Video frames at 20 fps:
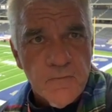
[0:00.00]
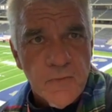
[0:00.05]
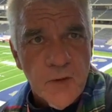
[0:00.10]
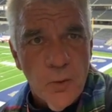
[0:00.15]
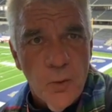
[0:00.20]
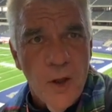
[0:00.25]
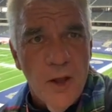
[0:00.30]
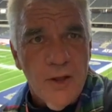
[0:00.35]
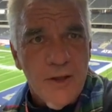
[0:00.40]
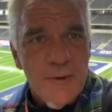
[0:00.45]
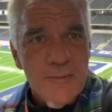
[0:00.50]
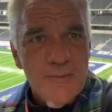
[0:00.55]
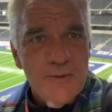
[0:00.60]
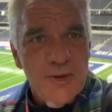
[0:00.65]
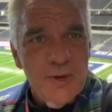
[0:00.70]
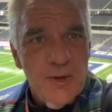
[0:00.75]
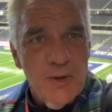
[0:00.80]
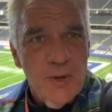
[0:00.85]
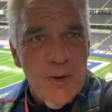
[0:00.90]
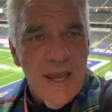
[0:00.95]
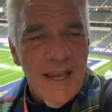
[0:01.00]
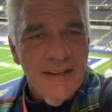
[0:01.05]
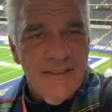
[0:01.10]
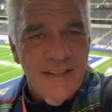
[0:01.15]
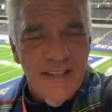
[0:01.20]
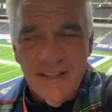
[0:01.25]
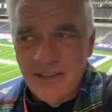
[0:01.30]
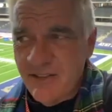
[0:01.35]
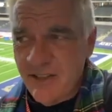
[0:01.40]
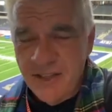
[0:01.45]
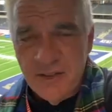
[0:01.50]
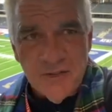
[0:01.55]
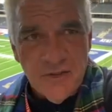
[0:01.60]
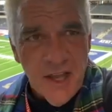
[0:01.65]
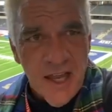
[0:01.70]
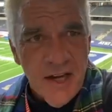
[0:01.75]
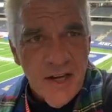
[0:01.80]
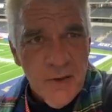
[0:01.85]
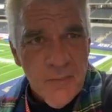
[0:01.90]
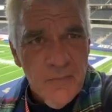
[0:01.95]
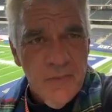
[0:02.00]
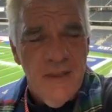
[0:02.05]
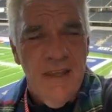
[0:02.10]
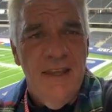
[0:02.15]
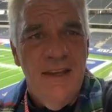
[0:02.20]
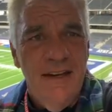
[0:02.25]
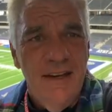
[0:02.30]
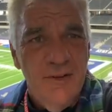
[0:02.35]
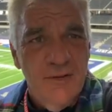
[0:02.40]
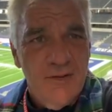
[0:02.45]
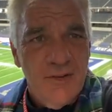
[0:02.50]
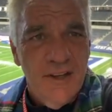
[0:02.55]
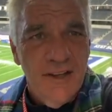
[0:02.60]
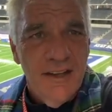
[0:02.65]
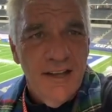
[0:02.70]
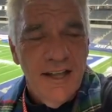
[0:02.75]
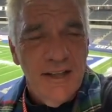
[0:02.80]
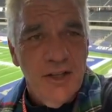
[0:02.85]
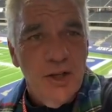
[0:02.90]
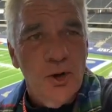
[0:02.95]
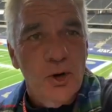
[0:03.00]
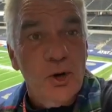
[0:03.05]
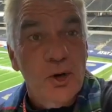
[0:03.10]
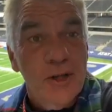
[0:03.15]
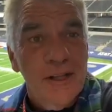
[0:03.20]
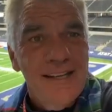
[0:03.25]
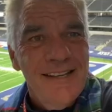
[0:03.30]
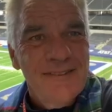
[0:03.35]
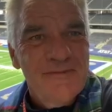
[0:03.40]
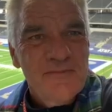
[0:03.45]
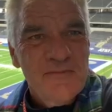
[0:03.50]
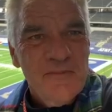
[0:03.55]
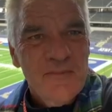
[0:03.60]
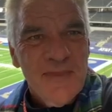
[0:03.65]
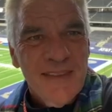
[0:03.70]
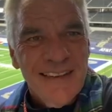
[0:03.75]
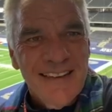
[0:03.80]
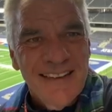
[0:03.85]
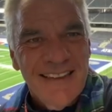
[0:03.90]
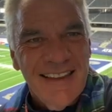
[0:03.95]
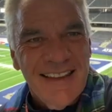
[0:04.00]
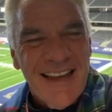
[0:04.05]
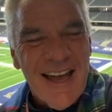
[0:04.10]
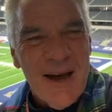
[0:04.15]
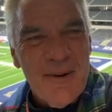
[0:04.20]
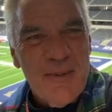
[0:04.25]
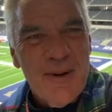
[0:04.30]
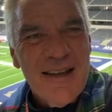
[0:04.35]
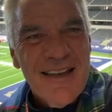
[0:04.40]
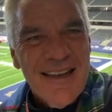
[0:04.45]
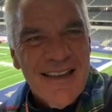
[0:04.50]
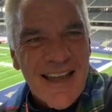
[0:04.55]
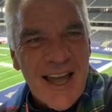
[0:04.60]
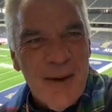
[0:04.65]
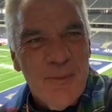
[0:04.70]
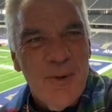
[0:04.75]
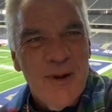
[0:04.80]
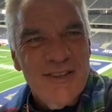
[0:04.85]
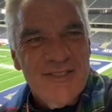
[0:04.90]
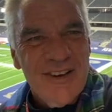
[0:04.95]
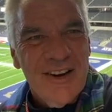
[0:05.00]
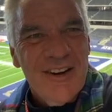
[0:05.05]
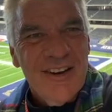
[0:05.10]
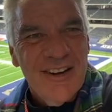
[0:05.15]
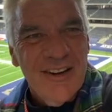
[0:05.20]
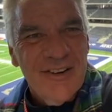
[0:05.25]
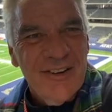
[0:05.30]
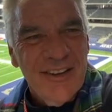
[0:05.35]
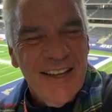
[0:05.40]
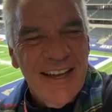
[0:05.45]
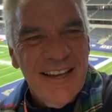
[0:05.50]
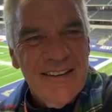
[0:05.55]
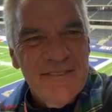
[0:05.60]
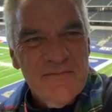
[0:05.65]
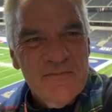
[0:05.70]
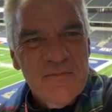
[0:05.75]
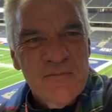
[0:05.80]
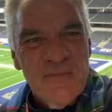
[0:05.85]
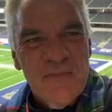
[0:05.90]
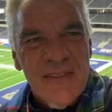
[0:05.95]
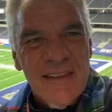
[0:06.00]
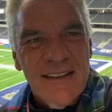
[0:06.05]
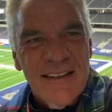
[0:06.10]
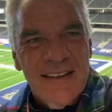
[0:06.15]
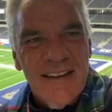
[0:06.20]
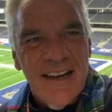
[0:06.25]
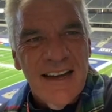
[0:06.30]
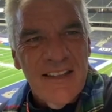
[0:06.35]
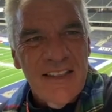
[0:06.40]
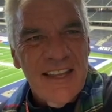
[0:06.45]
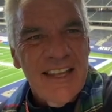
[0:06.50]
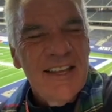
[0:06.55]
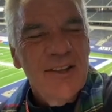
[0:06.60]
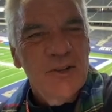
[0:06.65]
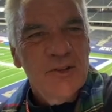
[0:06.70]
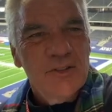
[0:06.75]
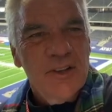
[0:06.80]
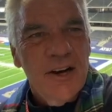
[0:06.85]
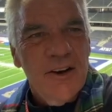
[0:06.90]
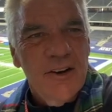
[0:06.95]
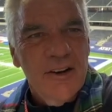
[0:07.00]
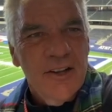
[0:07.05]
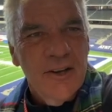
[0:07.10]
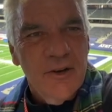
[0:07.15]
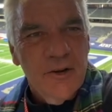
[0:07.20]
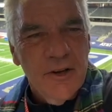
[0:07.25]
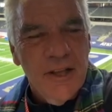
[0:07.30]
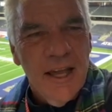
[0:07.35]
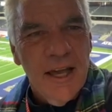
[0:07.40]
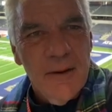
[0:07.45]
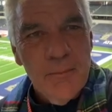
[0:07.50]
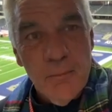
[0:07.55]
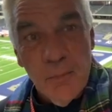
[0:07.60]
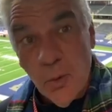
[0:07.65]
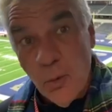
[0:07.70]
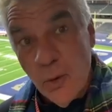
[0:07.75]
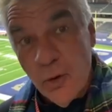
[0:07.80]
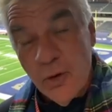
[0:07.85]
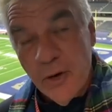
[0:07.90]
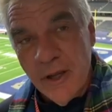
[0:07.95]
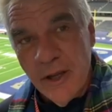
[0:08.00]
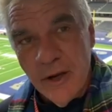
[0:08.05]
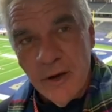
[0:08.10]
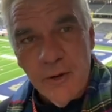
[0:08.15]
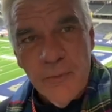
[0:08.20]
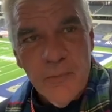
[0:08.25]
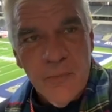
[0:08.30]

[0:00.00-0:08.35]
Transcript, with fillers: Welcome to AT&T Stadium. It is uh, a little early. Cow- Cowboys aren't here yet. Uh, the Eagles aren't here yet, but we're here